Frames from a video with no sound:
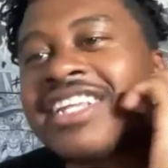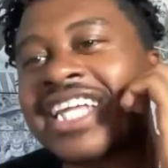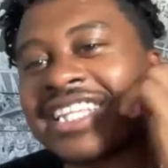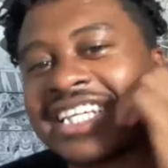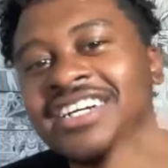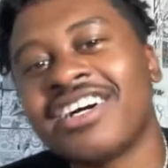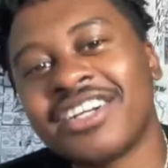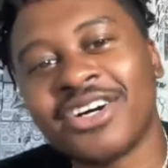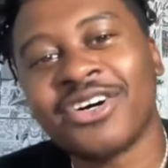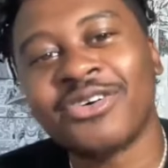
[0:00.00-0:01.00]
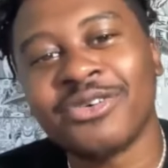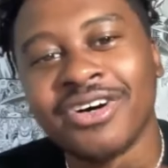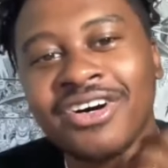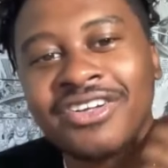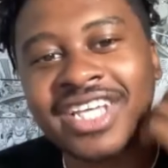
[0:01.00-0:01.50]
that thing on all
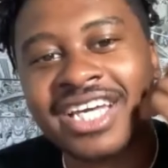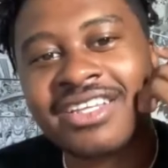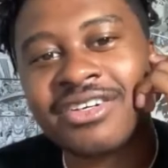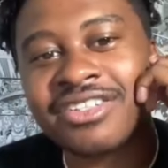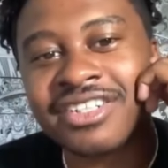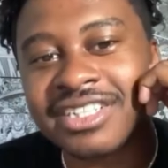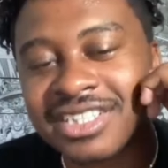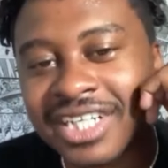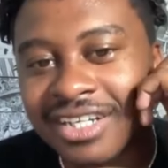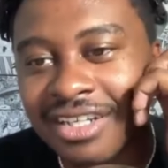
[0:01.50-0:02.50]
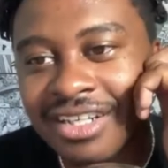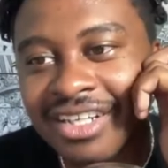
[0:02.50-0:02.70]
all day though during set.